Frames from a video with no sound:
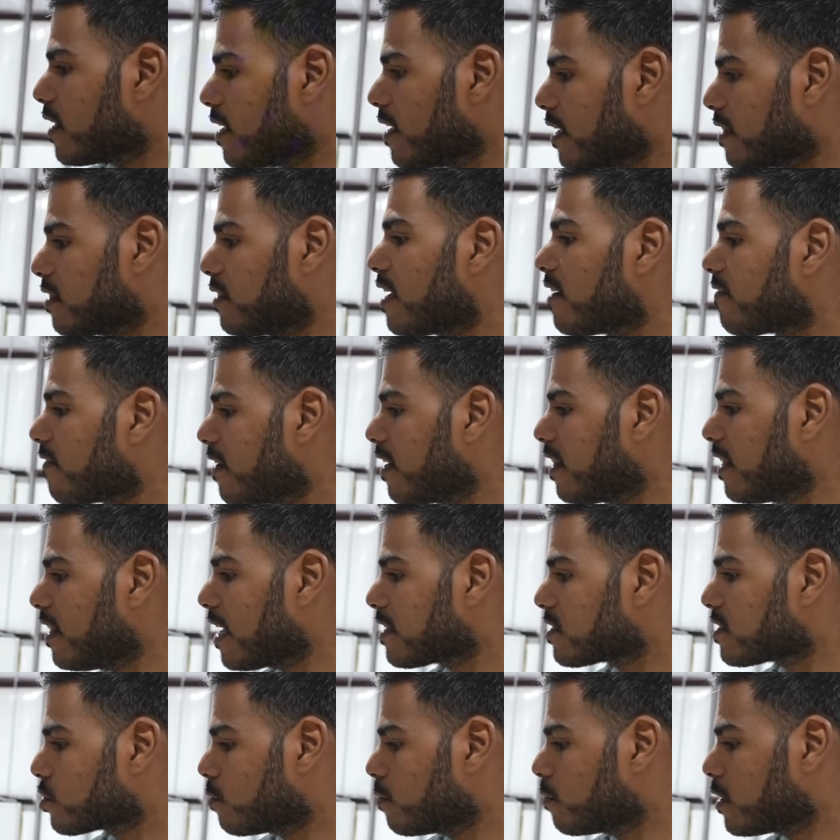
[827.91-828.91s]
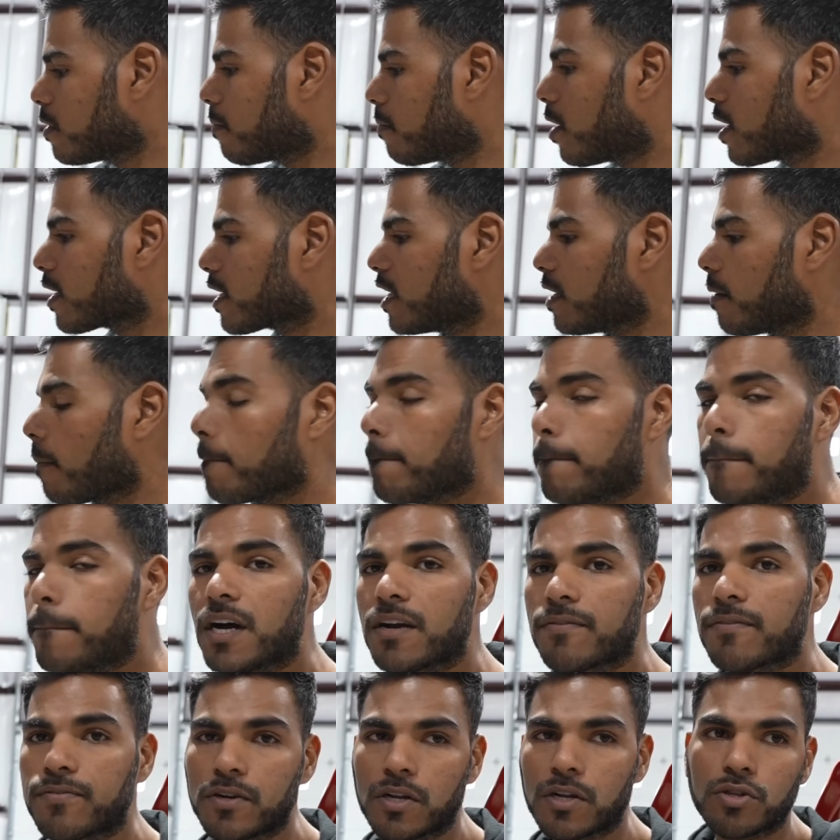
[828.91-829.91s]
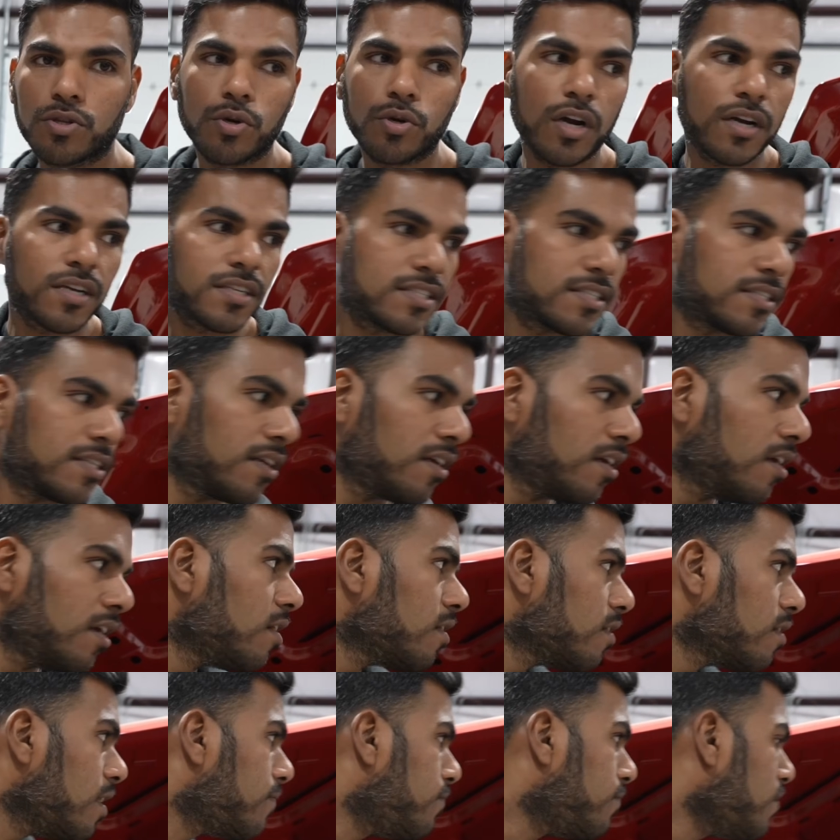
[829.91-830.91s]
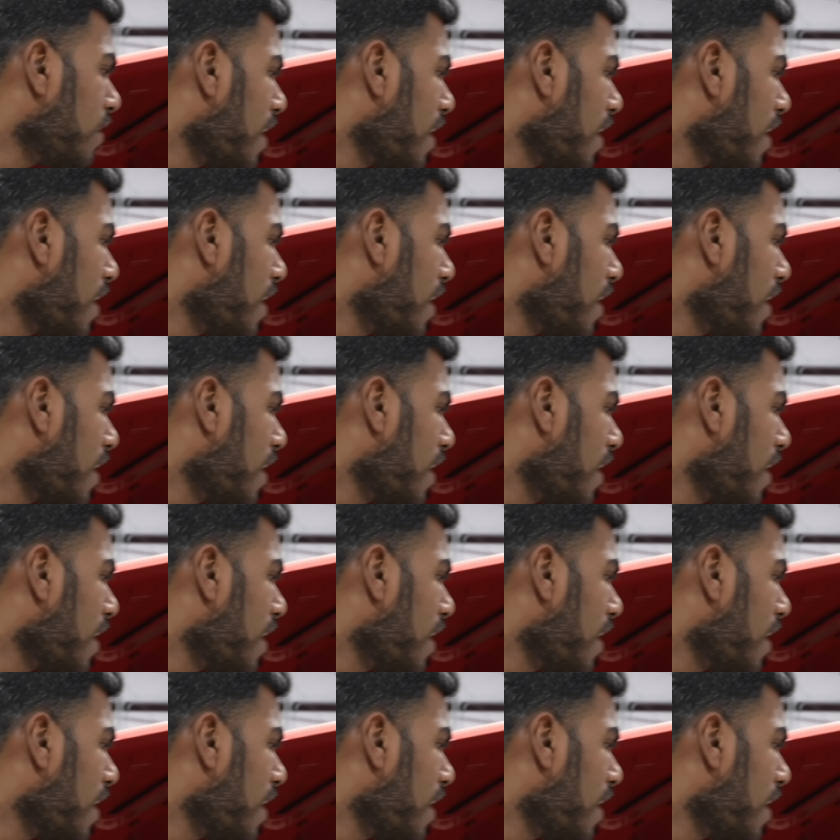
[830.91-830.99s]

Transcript: It definitely has room in the market, but for the trucks, if you